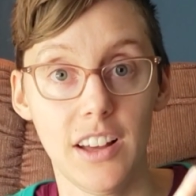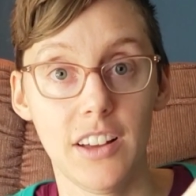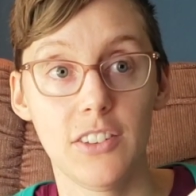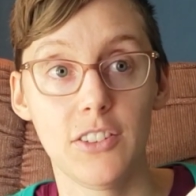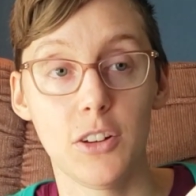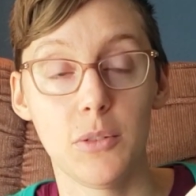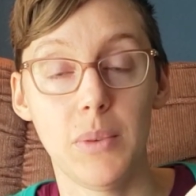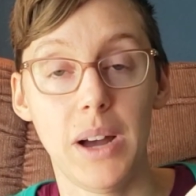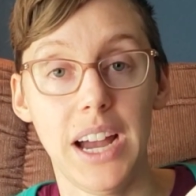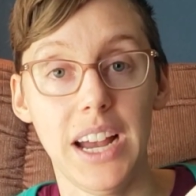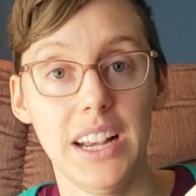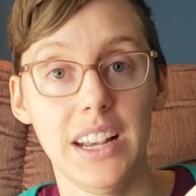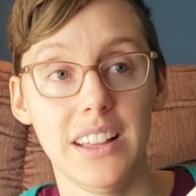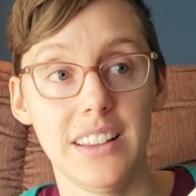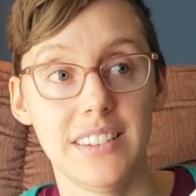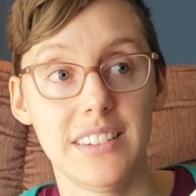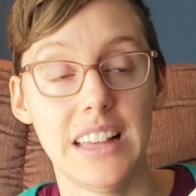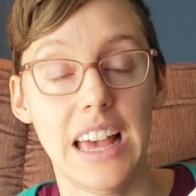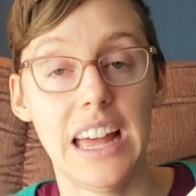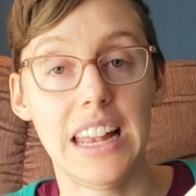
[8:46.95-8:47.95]
So mine
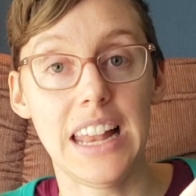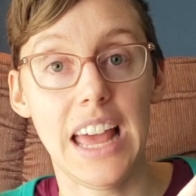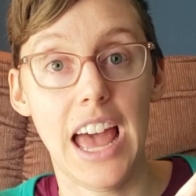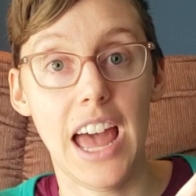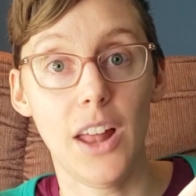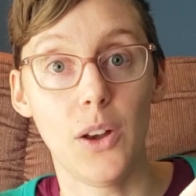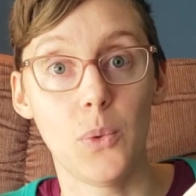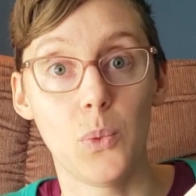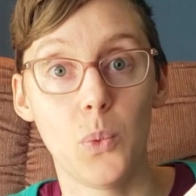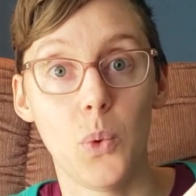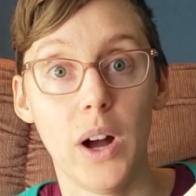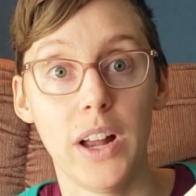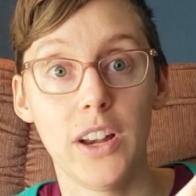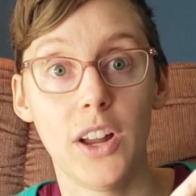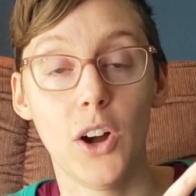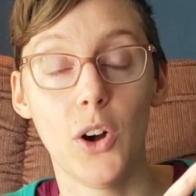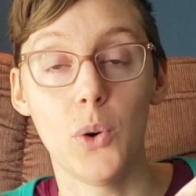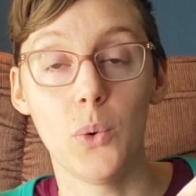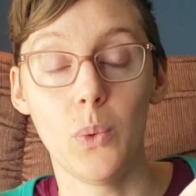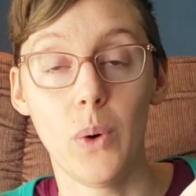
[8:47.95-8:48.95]
is set at
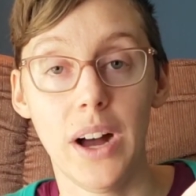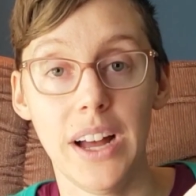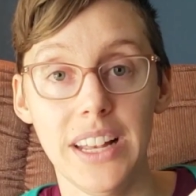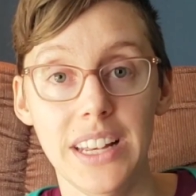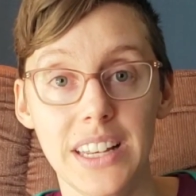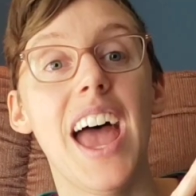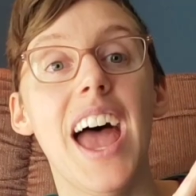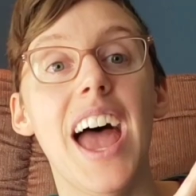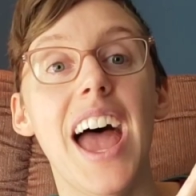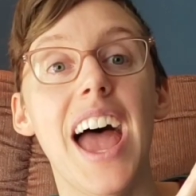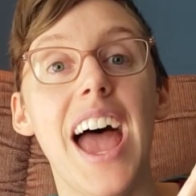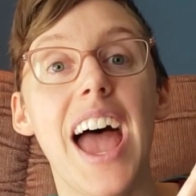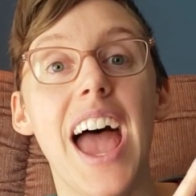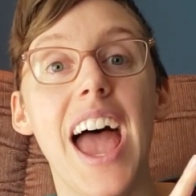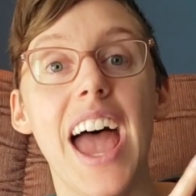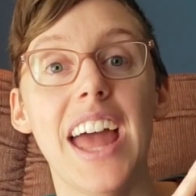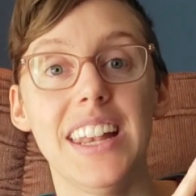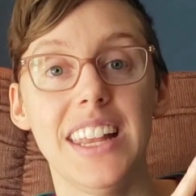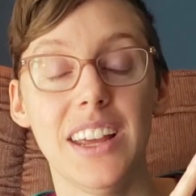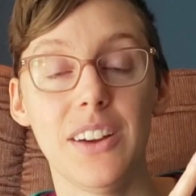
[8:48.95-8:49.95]
101,
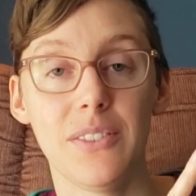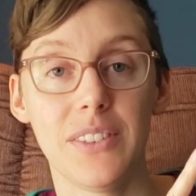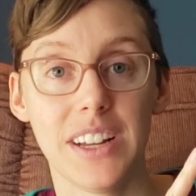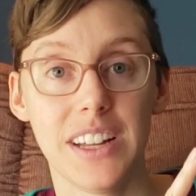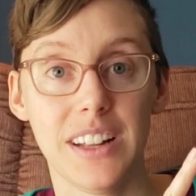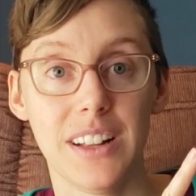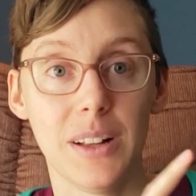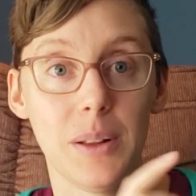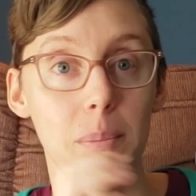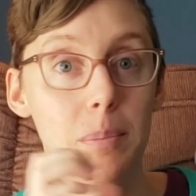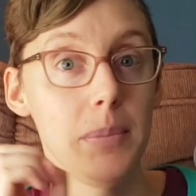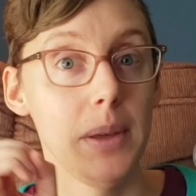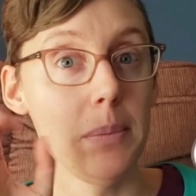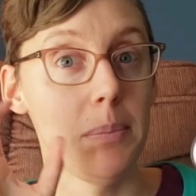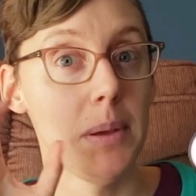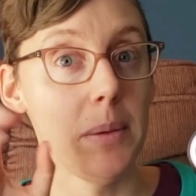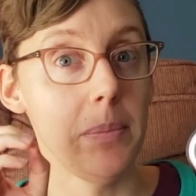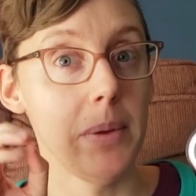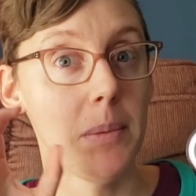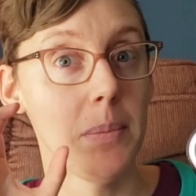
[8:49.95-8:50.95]
and it will beep,
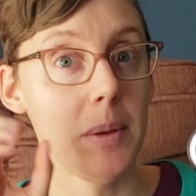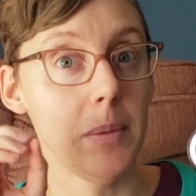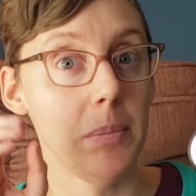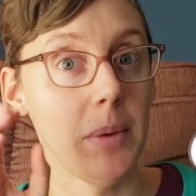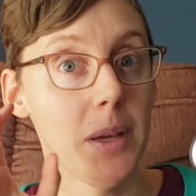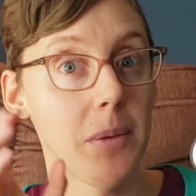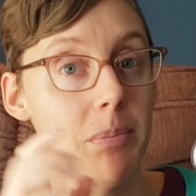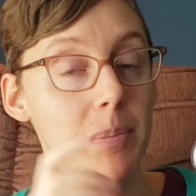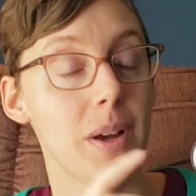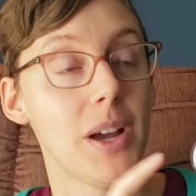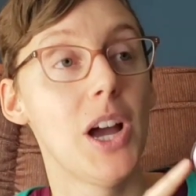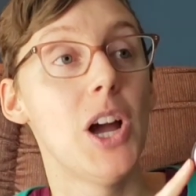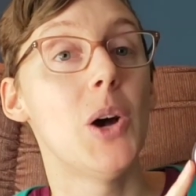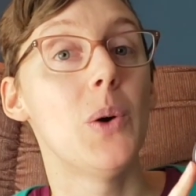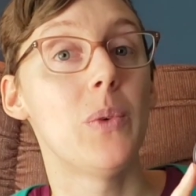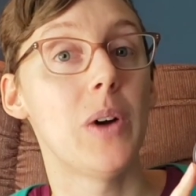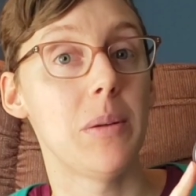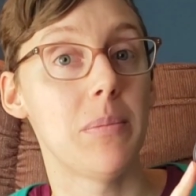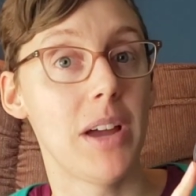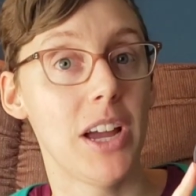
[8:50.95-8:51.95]
beep, beep, beep, beep
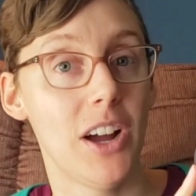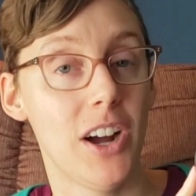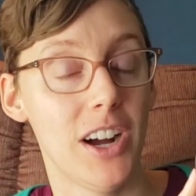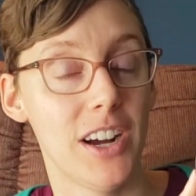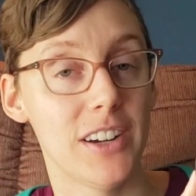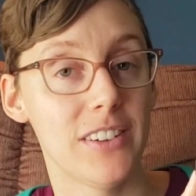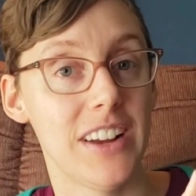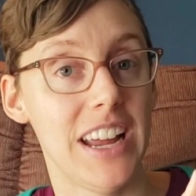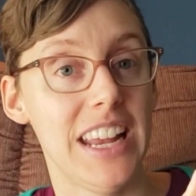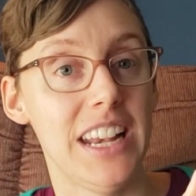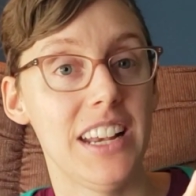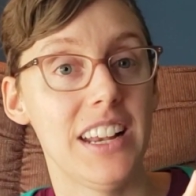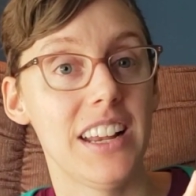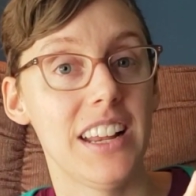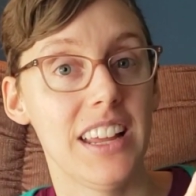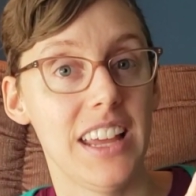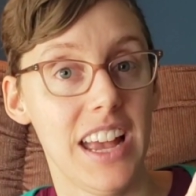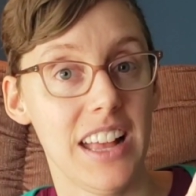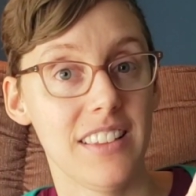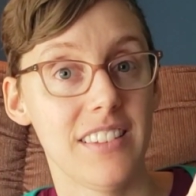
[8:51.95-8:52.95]
when my heart rate
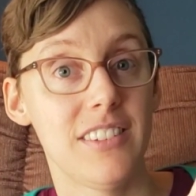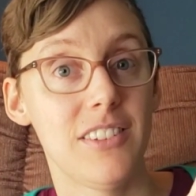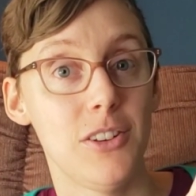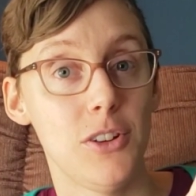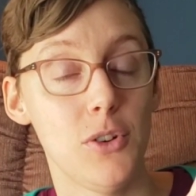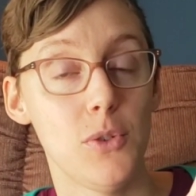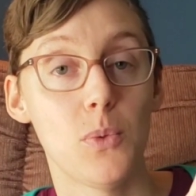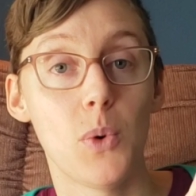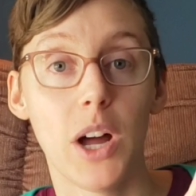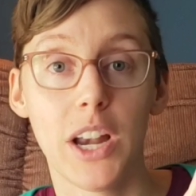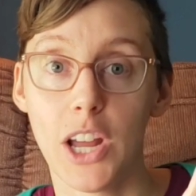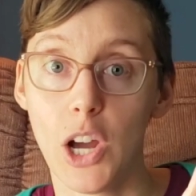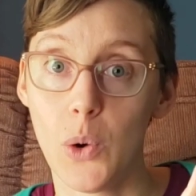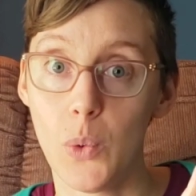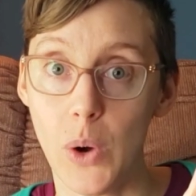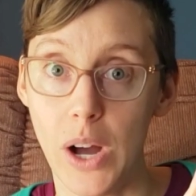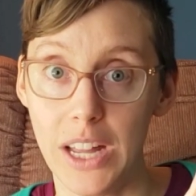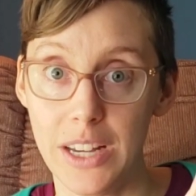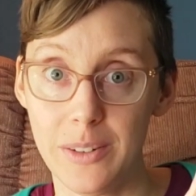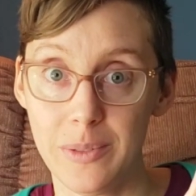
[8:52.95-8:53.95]
gets to
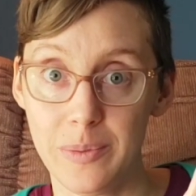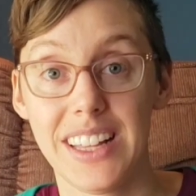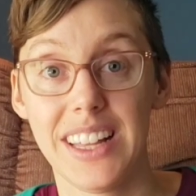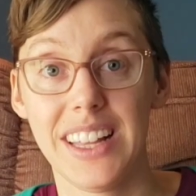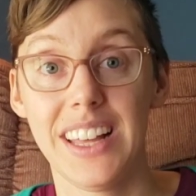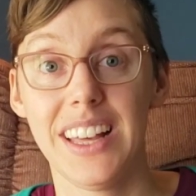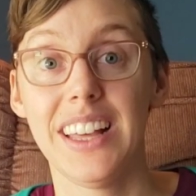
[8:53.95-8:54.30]
101.